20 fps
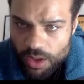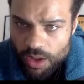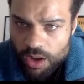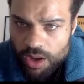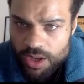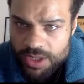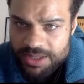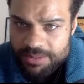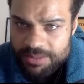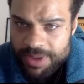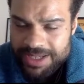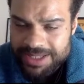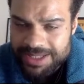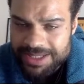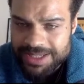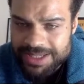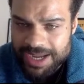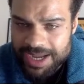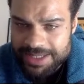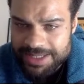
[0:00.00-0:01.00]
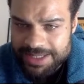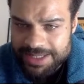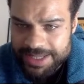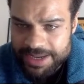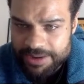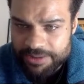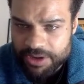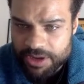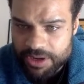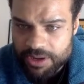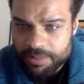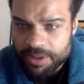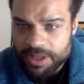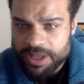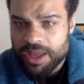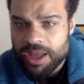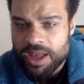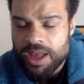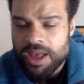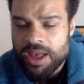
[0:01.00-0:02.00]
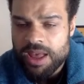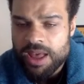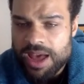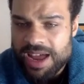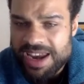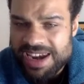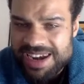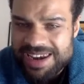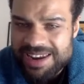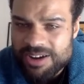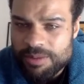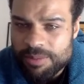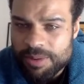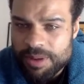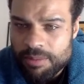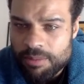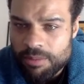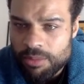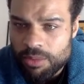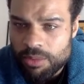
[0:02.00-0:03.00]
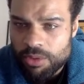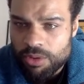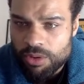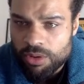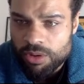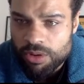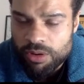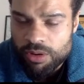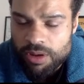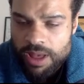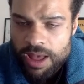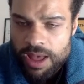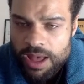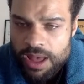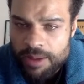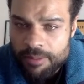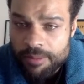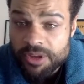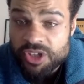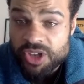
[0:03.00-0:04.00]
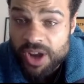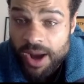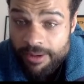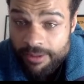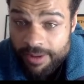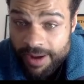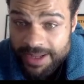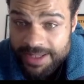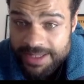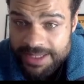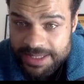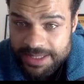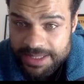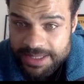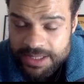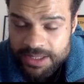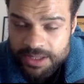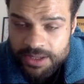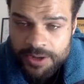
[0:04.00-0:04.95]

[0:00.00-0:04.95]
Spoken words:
are some exercises that are going to be a little bit more directed